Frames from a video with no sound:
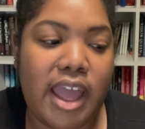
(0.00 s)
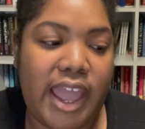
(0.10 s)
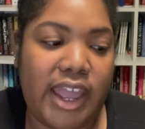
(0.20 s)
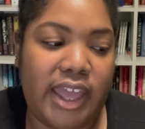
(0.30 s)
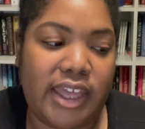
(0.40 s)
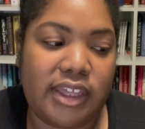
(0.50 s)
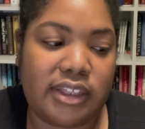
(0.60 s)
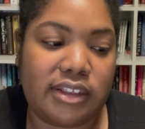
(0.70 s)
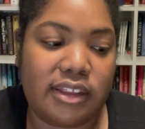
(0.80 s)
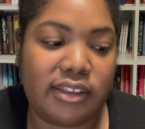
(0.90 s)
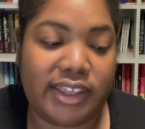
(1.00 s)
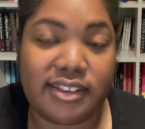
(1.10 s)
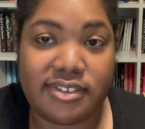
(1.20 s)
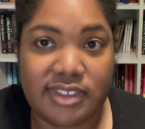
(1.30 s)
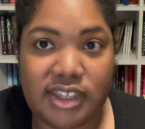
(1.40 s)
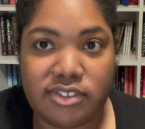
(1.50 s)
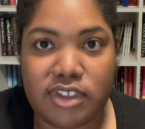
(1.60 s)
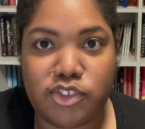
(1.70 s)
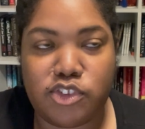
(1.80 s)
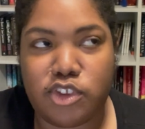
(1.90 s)
and like the scenes.
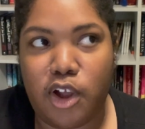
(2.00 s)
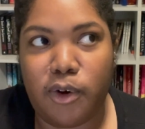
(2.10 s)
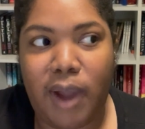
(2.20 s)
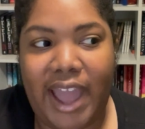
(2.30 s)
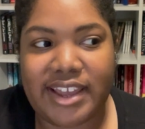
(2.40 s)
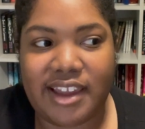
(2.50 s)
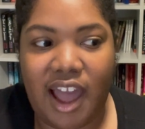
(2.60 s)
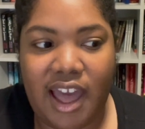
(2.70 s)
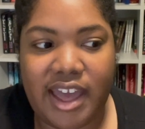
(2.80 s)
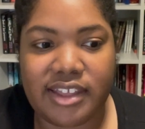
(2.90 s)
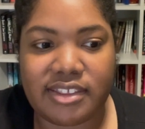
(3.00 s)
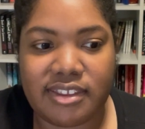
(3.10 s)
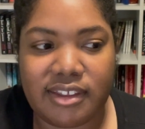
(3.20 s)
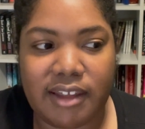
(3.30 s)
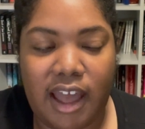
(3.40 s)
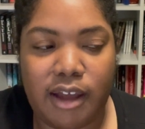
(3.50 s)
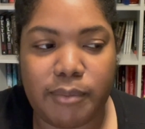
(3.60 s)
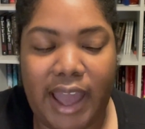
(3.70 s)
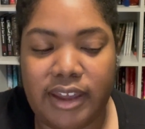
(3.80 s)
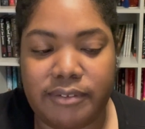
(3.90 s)
And so I got, um,
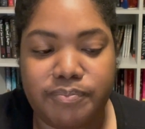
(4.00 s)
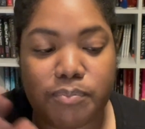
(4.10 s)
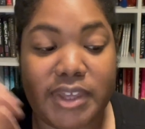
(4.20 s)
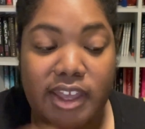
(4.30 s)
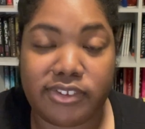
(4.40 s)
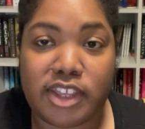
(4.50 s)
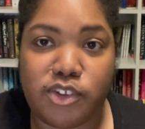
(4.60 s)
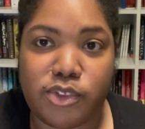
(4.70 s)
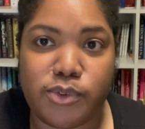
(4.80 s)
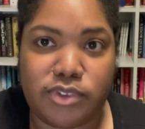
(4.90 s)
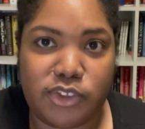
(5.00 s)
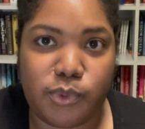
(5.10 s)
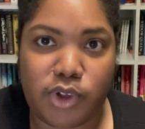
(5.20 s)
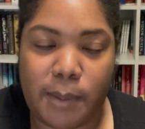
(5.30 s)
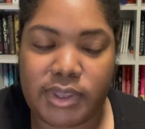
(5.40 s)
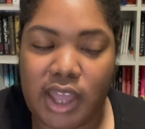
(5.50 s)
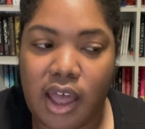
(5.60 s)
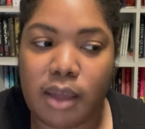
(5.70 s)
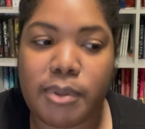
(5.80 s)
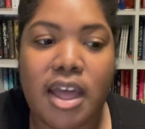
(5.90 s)
I, because I knew those scenes were coming
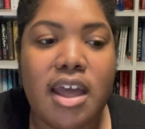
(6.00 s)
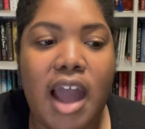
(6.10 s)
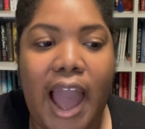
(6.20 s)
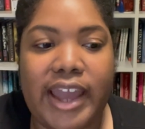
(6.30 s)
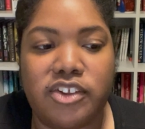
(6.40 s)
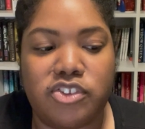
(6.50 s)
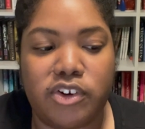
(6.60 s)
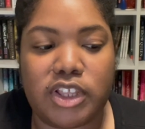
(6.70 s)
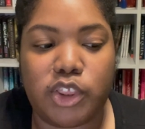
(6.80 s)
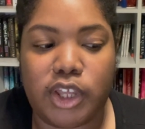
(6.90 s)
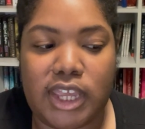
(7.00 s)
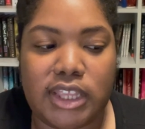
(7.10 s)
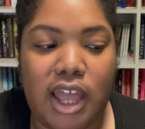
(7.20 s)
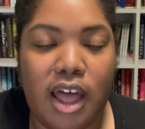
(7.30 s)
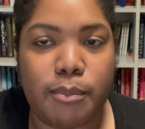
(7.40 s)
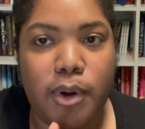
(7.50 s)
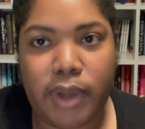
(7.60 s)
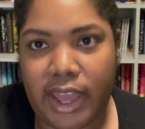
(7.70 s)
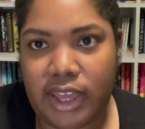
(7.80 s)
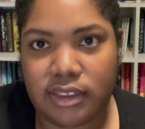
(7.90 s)
up, I started looking up,
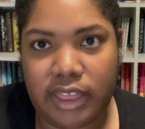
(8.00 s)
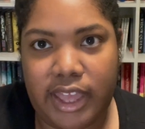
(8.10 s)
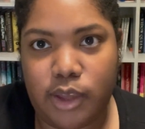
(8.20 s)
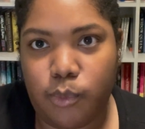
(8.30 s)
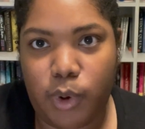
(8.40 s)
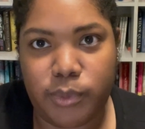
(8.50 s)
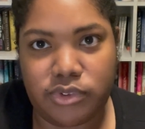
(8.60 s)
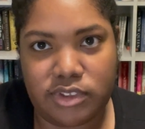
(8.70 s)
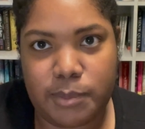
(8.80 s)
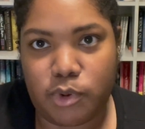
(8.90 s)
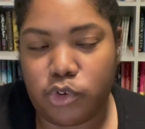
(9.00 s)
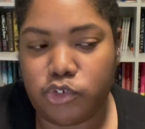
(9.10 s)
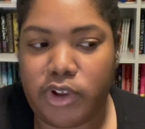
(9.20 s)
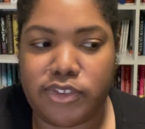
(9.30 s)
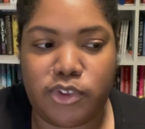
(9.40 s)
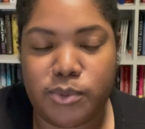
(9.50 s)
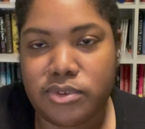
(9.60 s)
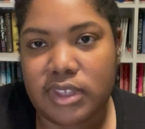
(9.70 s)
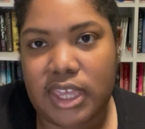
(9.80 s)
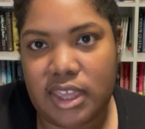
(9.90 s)
okay, like what was the typical dress? Who was
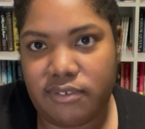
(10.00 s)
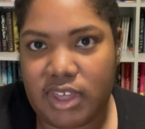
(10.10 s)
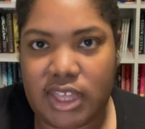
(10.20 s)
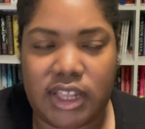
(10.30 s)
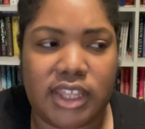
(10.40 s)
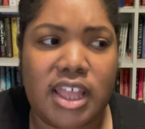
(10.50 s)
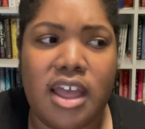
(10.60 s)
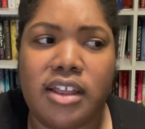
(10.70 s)
the king of England?